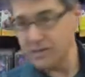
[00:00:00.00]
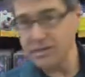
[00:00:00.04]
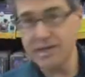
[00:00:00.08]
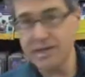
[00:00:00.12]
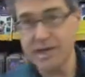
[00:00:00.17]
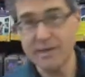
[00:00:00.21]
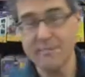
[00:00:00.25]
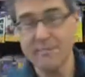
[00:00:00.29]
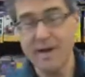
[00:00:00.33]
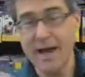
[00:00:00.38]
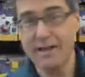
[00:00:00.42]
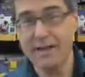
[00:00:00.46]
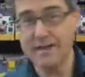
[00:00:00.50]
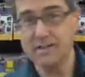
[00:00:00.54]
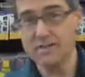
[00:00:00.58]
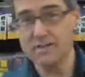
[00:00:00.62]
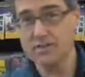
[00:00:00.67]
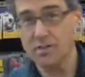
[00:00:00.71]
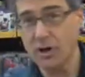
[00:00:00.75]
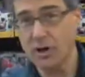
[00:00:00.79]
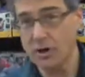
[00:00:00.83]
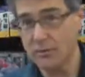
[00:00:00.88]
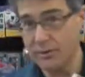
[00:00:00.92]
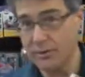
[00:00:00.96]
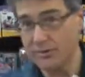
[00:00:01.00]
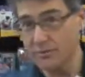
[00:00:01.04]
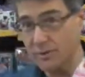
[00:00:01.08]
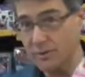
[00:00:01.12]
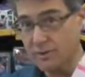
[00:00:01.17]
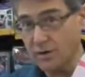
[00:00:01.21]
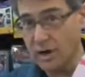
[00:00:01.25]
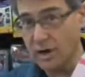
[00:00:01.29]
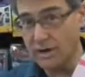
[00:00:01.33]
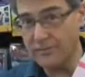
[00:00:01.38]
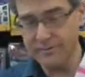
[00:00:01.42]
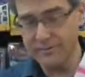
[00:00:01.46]
just came back in stock. We have a
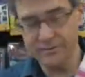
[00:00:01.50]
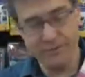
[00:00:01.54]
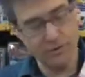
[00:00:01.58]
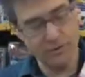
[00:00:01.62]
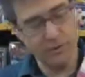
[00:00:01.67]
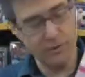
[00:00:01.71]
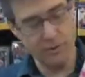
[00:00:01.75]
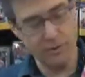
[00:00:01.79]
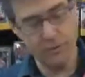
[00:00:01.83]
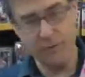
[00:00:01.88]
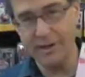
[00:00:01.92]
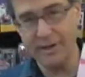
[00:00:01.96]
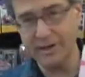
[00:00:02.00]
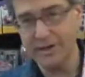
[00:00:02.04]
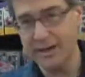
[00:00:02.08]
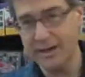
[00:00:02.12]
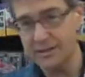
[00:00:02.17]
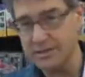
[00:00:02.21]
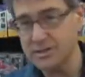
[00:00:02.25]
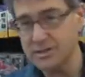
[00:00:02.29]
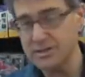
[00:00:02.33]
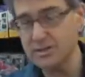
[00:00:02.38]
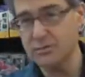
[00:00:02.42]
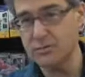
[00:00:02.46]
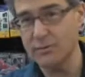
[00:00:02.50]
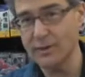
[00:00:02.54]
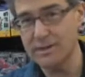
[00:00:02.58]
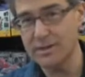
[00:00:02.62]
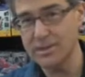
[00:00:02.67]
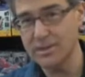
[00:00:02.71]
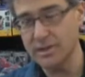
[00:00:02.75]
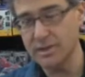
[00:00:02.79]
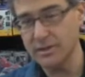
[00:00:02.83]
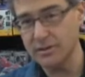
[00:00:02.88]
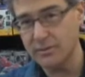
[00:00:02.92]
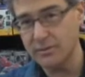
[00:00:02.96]
lot of inventory right now. This is a
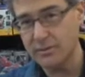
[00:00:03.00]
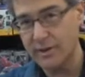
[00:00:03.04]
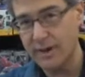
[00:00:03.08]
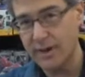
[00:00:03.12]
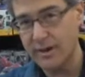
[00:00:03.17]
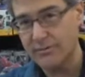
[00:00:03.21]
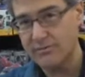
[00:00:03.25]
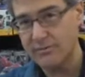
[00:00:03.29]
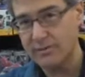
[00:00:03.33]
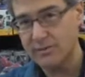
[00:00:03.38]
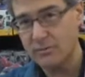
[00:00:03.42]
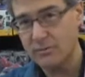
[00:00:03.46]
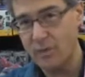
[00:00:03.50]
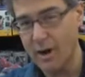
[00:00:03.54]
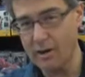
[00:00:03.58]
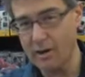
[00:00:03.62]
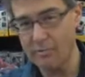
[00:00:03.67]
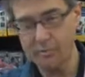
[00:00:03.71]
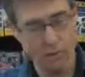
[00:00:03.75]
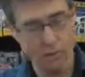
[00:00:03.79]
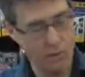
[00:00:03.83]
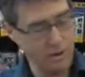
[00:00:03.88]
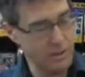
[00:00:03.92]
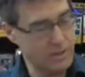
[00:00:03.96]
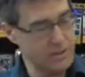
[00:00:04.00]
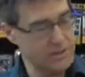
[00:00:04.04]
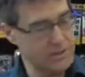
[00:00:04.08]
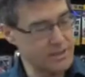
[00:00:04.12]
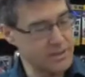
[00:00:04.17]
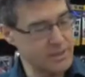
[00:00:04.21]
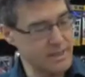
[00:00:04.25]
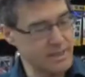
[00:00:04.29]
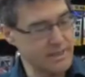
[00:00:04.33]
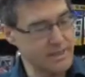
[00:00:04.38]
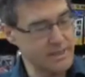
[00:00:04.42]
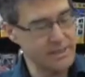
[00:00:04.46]
great seller. We have the Wow Bras
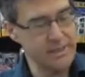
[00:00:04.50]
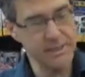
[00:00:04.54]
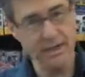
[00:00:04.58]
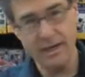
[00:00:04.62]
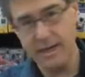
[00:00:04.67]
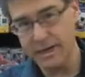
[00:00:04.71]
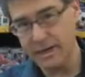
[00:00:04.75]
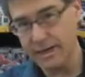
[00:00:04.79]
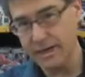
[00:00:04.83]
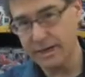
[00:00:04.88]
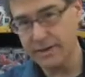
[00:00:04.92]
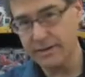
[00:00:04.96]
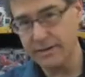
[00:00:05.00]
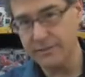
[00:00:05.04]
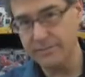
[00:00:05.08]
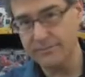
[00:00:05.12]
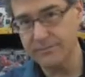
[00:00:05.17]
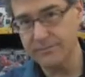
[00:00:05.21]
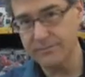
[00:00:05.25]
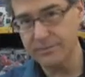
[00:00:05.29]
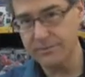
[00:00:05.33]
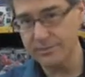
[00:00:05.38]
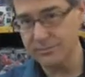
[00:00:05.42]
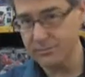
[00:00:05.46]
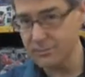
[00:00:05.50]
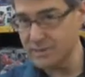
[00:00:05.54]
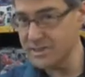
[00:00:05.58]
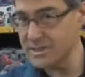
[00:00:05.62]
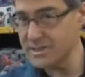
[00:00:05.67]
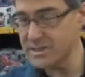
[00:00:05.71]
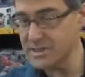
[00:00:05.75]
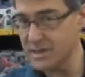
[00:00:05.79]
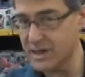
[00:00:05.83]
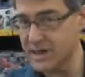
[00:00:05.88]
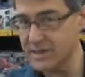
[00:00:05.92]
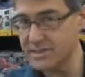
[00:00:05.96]
in uh, three
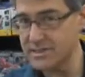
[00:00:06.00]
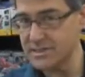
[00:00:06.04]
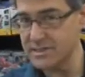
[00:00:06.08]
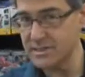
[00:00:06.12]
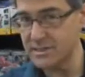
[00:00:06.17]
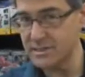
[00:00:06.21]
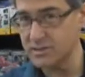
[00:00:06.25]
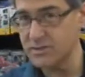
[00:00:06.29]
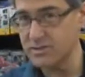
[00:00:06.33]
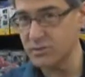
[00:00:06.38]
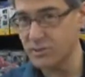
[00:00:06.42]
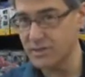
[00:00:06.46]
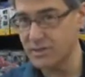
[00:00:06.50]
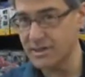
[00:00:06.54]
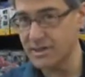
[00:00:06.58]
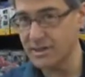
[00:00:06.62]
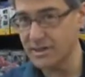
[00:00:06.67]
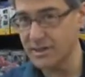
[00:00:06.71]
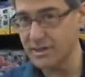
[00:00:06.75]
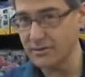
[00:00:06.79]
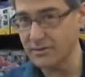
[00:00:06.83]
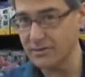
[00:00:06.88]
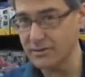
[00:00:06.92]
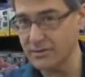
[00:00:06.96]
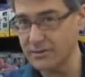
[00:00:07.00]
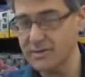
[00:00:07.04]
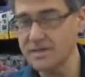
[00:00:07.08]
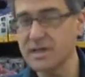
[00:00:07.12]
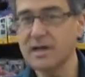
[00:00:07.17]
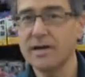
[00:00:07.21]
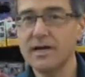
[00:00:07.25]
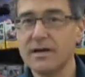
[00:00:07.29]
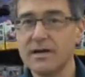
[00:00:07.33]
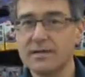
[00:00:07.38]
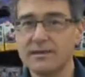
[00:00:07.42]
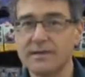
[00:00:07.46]
sizes and assorted colors.
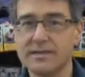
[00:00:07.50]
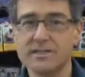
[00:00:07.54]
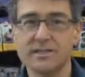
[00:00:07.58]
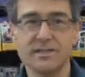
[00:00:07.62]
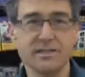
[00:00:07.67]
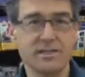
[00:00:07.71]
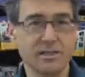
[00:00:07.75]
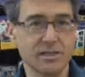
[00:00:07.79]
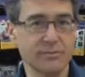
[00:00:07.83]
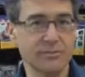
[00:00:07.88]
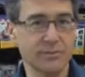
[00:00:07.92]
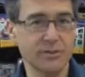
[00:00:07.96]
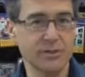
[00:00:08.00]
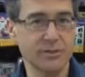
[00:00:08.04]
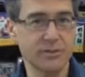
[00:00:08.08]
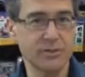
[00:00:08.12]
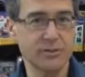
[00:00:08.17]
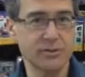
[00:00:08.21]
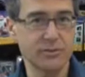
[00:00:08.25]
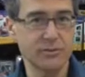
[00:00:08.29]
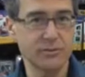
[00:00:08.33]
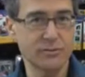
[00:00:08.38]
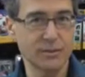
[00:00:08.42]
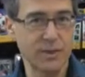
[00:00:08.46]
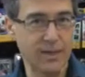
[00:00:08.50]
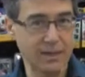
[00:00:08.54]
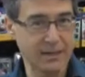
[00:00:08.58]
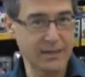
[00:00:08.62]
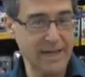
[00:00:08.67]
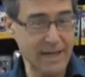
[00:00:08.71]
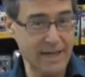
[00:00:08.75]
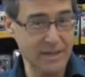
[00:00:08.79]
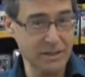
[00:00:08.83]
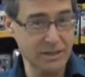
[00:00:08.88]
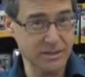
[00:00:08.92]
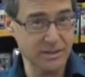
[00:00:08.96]
This is similar to a
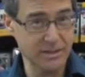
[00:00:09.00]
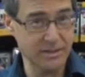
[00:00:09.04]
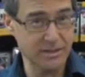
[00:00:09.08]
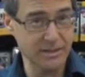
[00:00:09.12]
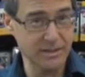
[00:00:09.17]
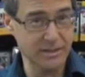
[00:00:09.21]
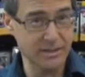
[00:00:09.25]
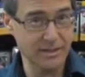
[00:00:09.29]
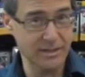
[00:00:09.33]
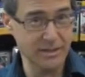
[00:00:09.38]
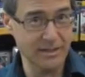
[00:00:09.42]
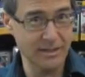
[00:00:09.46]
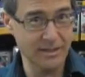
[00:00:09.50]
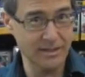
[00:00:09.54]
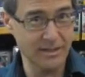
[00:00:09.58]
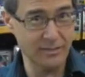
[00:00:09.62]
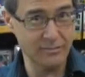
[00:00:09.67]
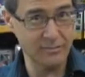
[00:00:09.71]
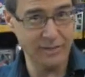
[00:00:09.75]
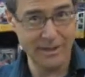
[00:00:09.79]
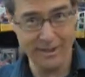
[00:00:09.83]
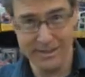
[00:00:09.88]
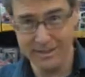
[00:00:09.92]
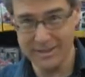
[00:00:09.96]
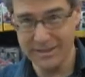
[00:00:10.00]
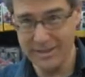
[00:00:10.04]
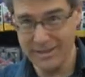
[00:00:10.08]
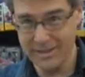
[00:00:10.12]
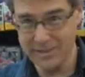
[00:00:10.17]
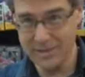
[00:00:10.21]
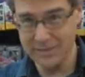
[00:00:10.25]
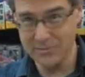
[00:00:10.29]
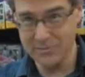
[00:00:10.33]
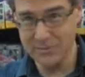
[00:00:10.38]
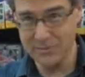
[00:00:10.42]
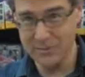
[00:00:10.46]
nationally uh,
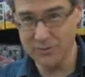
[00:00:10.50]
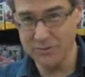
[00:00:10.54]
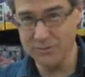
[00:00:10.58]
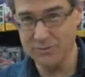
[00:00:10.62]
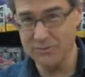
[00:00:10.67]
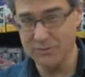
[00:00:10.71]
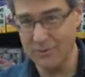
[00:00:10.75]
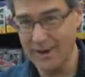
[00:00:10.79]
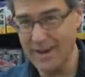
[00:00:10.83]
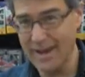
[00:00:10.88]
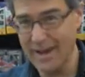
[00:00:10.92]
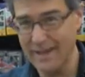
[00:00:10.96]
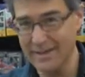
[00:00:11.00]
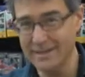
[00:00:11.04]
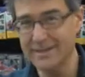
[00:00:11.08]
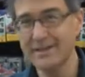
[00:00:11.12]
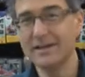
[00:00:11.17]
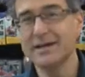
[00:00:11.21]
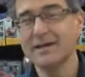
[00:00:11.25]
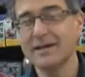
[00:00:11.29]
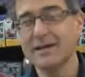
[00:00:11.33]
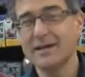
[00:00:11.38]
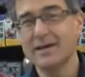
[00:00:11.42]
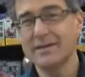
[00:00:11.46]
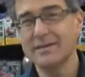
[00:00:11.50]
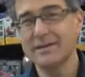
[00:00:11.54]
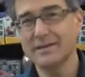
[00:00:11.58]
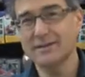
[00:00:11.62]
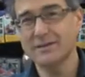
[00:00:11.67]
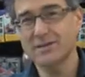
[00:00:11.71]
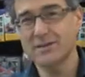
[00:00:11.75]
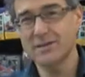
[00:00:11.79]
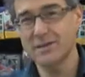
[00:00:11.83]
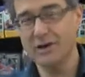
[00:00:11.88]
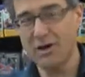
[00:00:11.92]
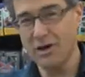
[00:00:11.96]
recognizable brand
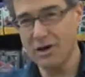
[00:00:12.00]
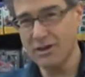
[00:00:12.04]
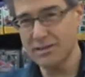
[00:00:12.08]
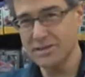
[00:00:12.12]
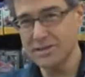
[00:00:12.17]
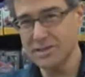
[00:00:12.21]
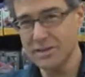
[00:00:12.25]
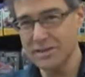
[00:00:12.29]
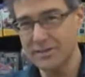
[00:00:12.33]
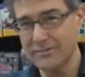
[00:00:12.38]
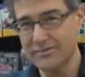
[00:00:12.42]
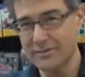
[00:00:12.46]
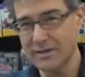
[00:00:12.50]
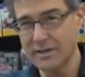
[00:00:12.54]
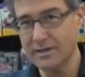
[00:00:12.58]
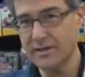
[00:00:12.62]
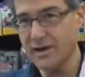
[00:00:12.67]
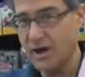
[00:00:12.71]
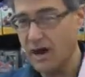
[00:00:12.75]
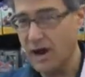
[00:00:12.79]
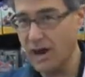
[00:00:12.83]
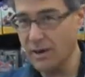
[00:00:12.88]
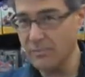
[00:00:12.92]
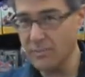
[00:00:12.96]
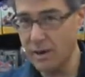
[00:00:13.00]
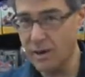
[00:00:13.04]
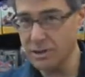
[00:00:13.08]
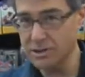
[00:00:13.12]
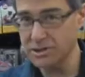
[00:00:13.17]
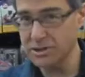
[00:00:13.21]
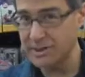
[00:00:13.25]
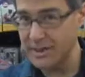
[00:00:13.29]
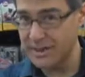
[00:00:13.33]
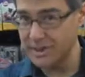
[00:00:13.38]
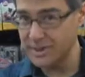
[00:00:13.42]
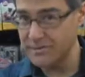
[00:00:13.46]
that's uh, on TV. High
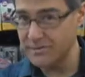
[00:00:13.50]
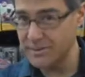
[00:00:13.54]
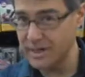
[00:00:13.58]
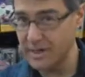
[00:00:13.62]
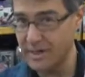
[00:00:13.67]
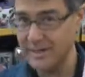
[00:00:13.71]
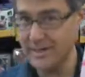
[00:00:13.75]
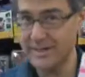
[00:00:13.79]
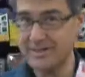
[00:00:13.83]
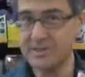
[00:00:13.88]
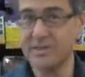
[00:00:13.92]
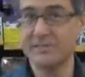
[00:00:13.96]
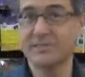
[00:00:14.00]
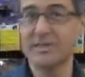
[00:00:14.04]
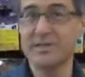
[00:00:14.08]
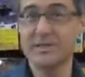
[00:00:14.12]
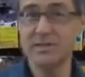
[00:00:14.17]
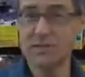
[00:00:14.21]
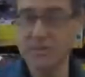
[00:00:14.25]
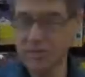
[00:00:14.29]
margin item. You got to get some of these